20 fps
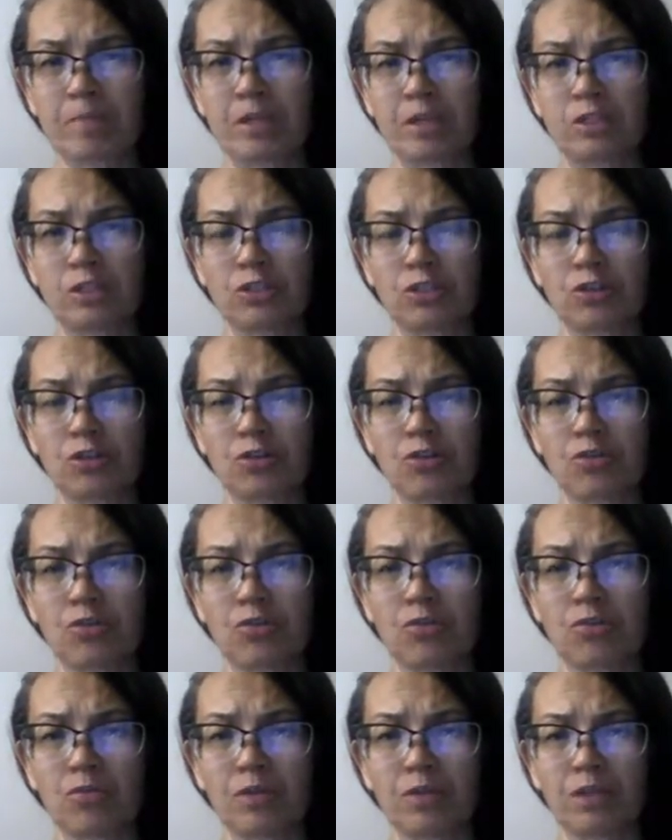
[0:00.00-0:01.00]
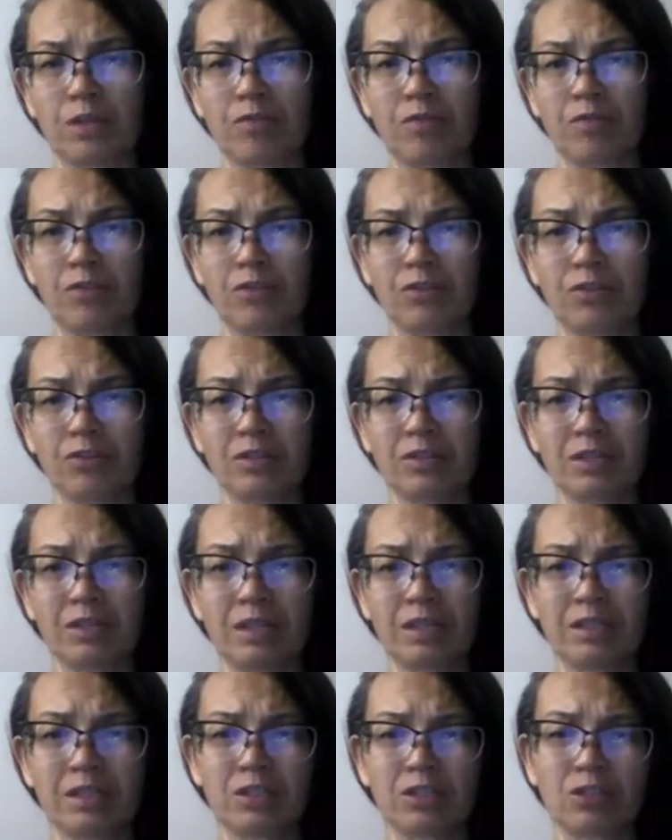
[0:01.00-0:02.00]
So even though this
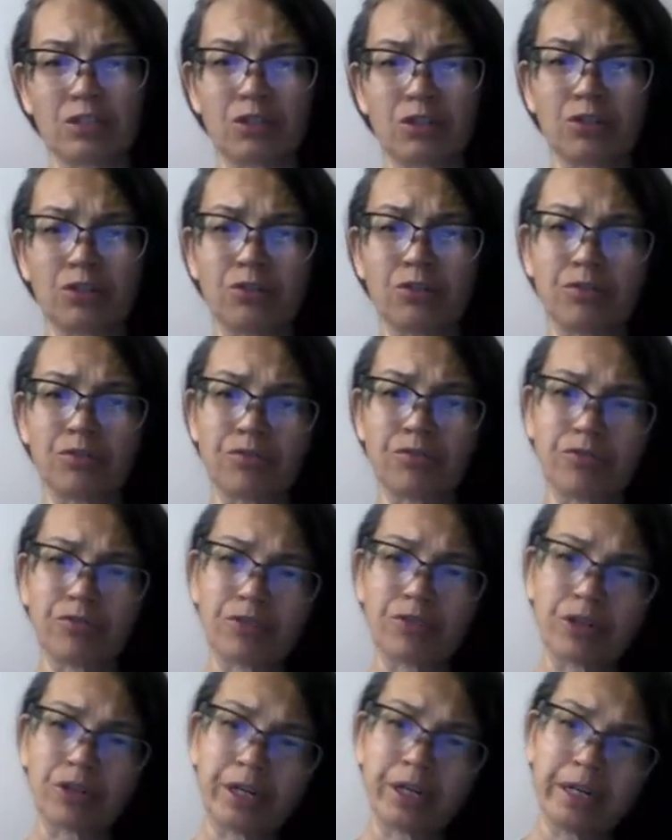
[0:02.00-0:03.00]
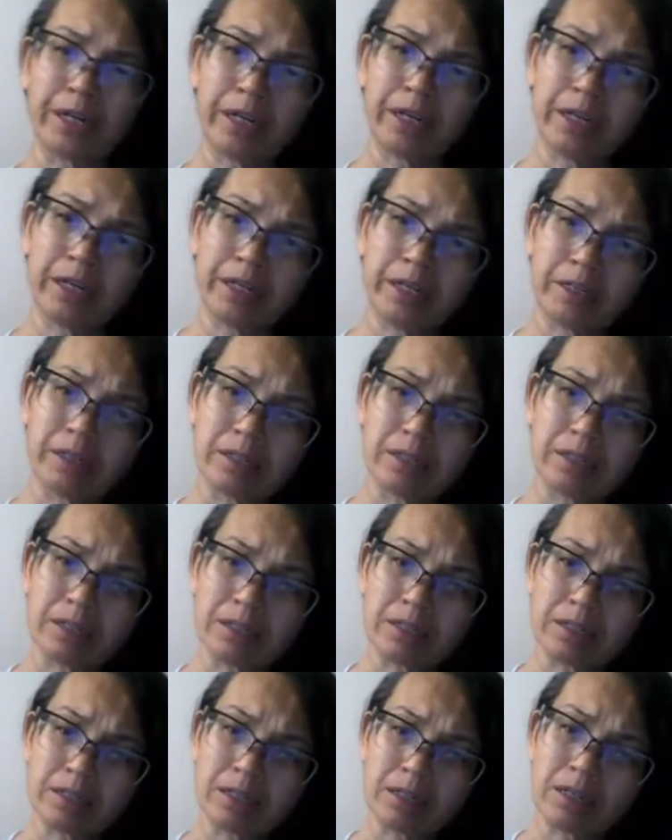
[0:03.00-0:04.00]
says it's gluten-free, it
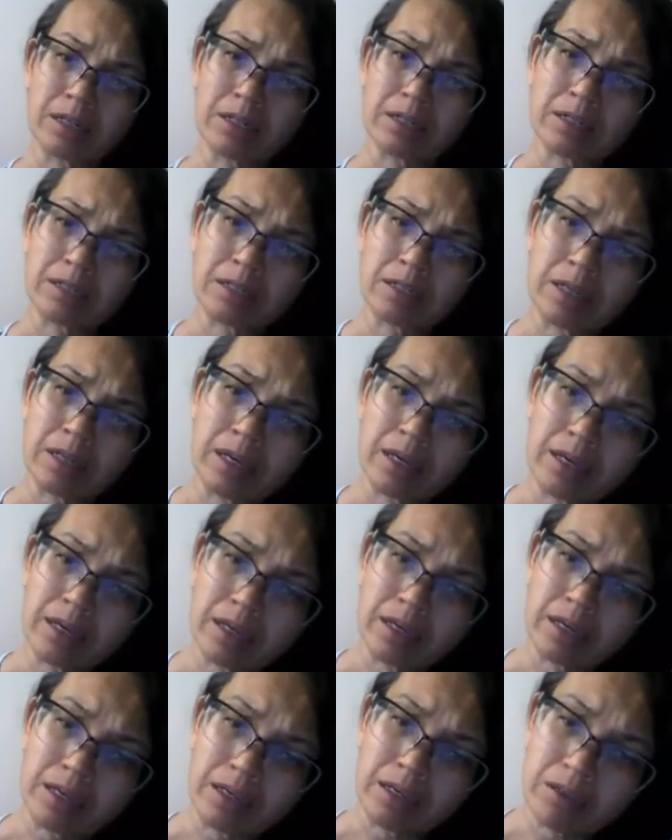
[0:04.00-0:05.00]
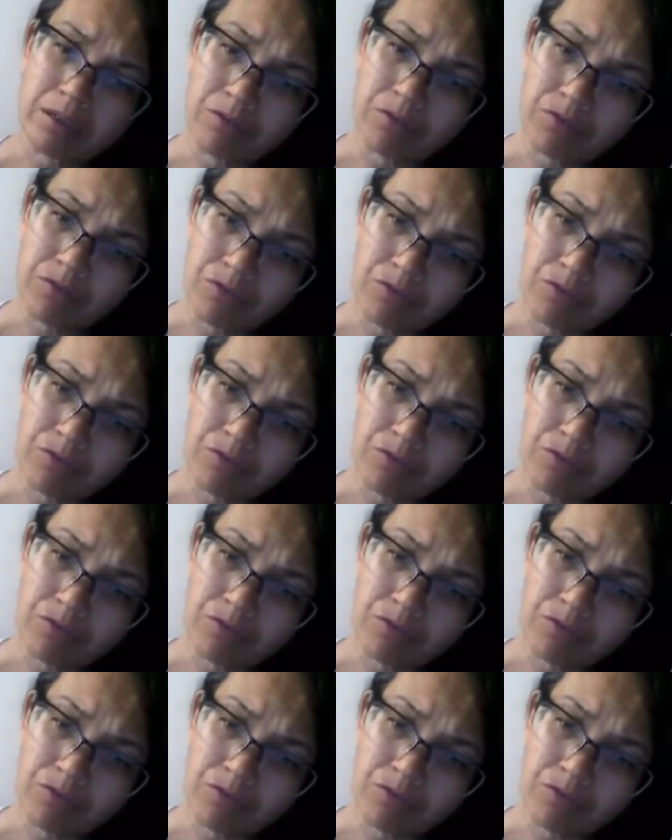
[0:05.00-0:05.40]
does not say if